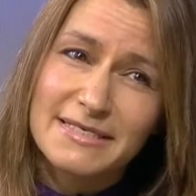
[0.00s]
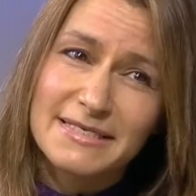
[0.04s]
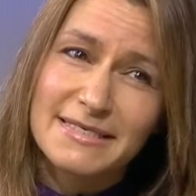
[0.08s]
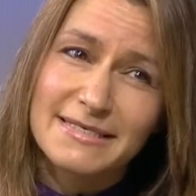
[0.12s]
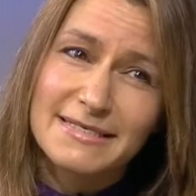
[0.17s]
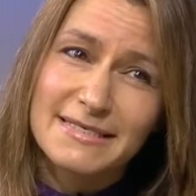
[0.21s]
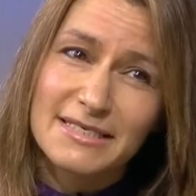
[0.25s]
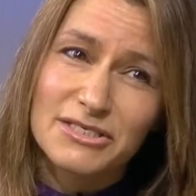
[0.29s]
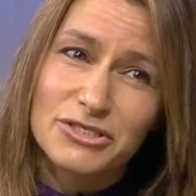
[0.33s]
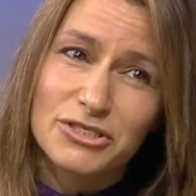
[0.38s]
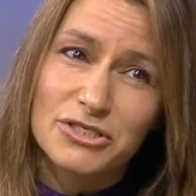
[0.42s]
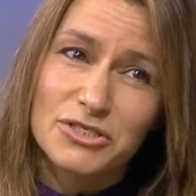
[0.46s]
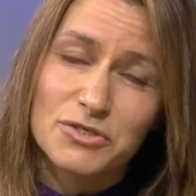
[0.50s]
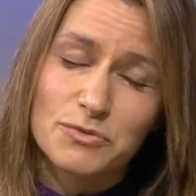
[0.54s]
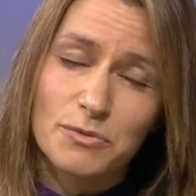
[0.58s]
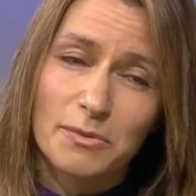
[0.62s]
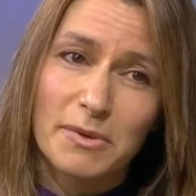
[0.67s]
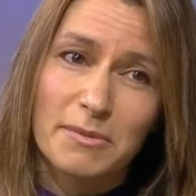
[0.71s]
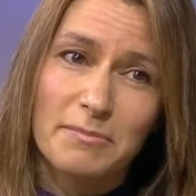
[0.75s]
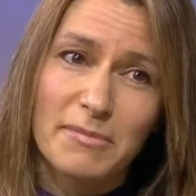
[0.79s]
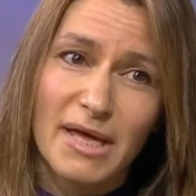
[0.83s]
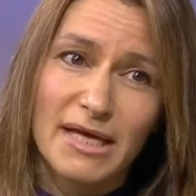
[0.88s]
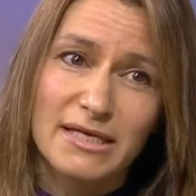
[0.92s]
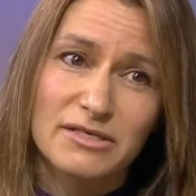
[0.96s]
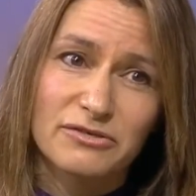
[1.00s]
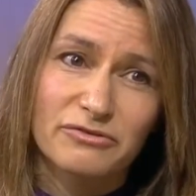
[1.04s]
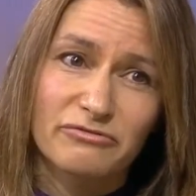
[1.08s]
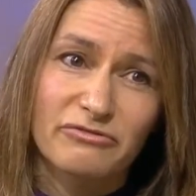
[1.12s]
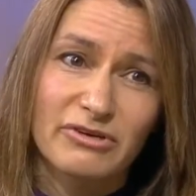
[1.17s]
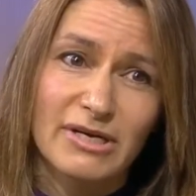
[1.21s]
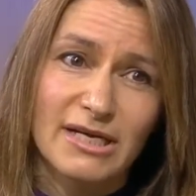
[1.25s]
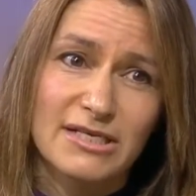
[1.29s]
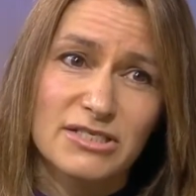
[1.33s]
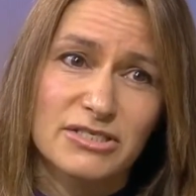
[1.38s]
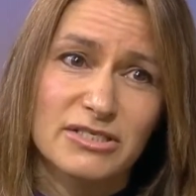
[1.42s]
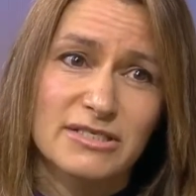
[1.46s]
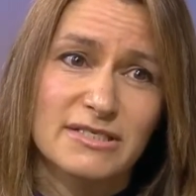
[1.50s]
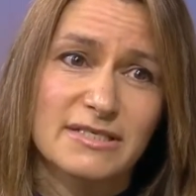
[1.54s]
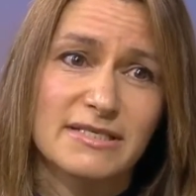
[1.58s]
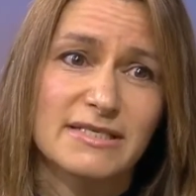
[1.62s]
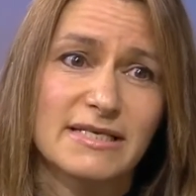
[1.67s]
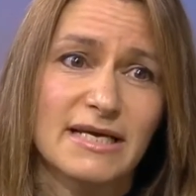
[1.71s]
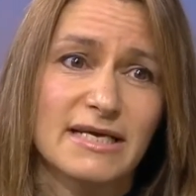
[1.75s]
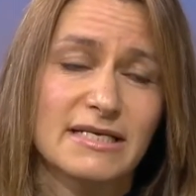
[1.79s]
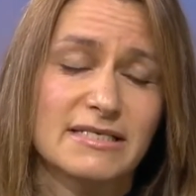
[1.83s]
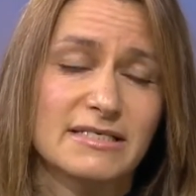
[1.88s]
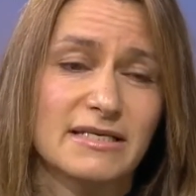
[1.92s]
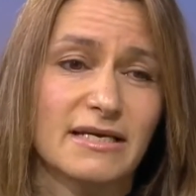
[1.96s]
decisions will be made on relation to the
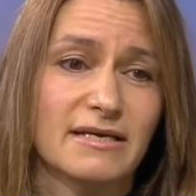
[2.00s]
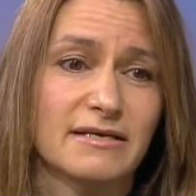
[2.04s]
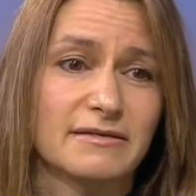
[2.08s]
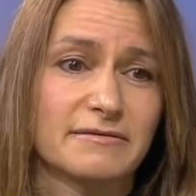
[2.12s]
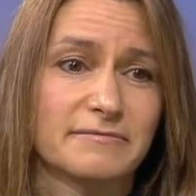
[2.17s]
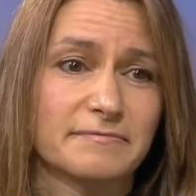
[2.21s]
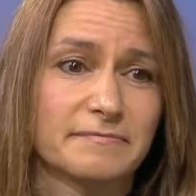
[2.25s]
data.